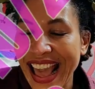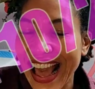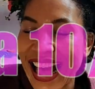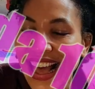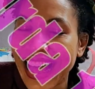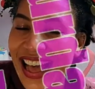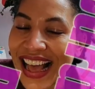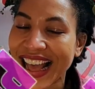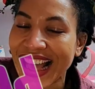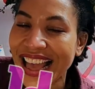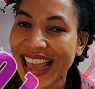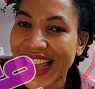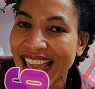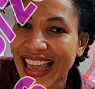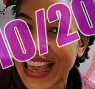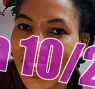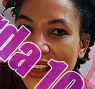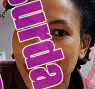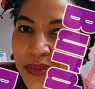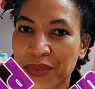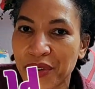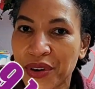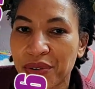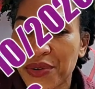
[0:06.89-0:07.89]
I
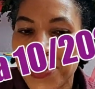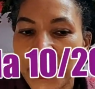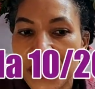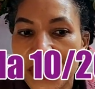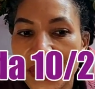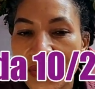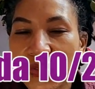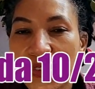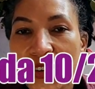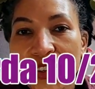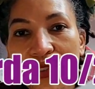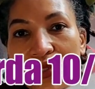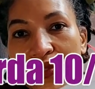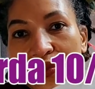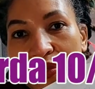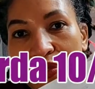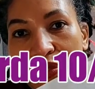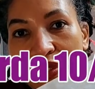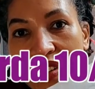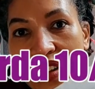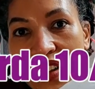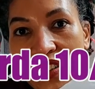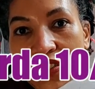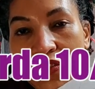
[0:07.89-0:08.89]
am going to first of all
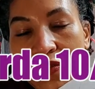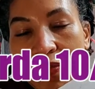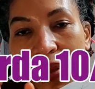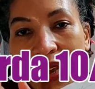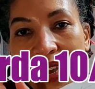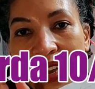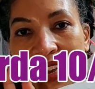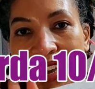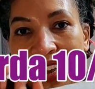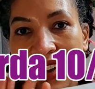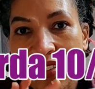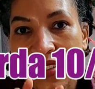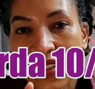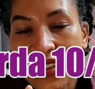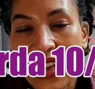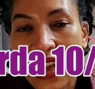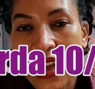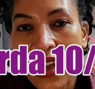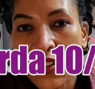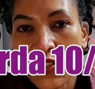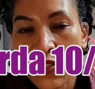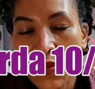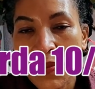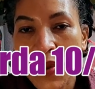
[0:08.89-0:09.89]
start off by cutting
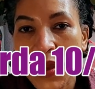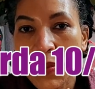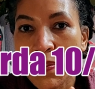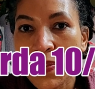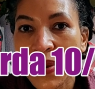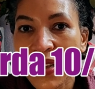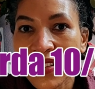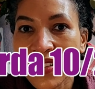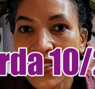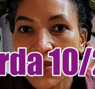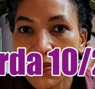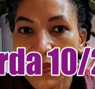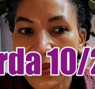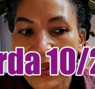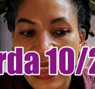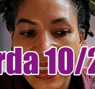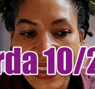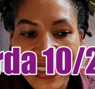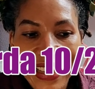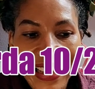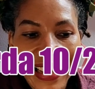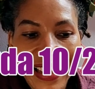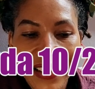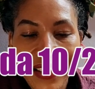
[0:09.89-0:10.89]
out my button
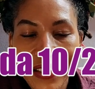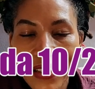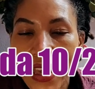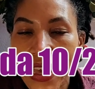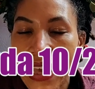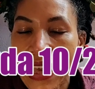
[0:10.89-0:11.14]
placket.